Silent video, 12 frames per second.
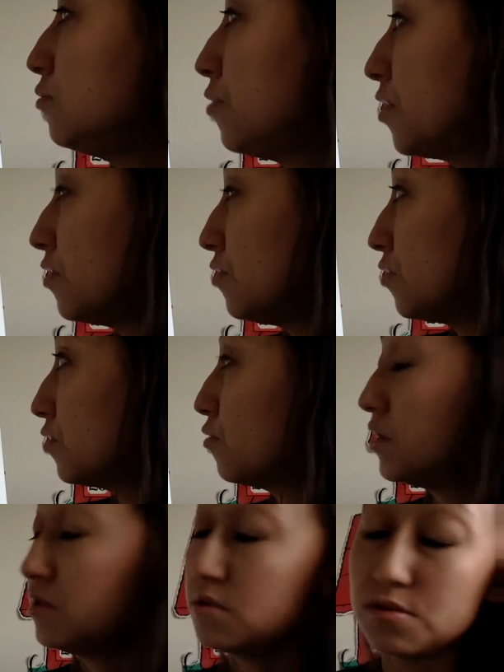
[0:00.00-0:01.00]
where you're
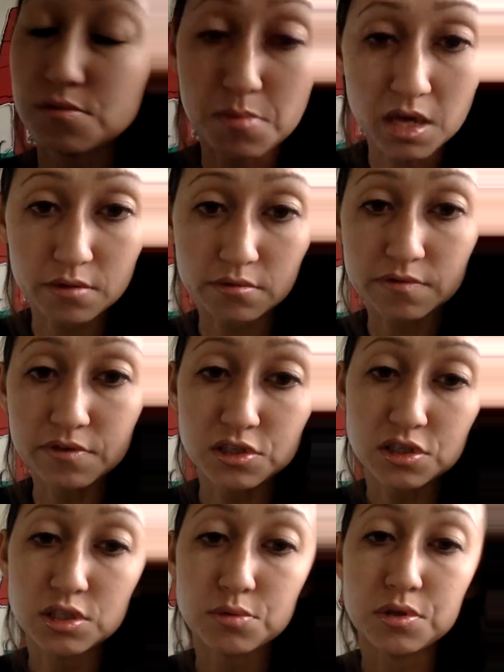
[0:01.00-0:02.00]
going to make
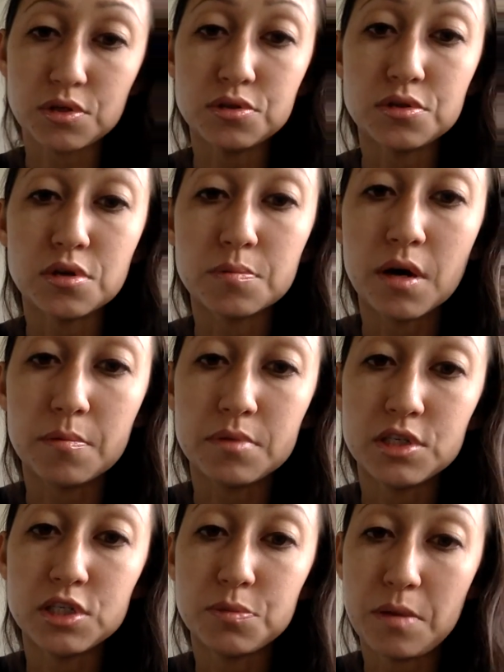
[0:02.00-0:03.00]
revisions when you do your
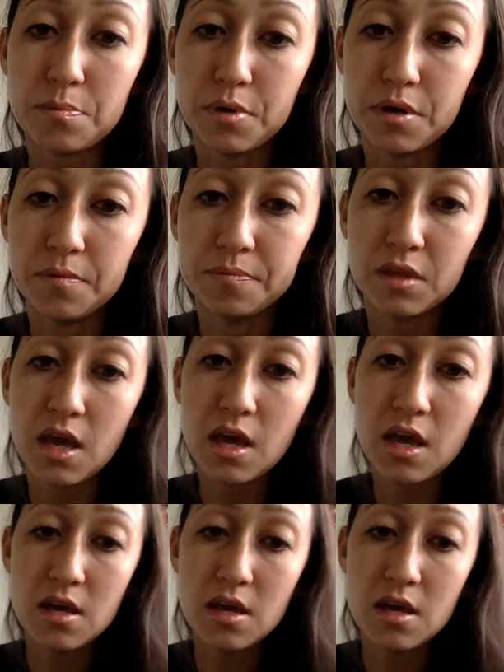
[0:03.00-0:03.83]
published paper. Okay,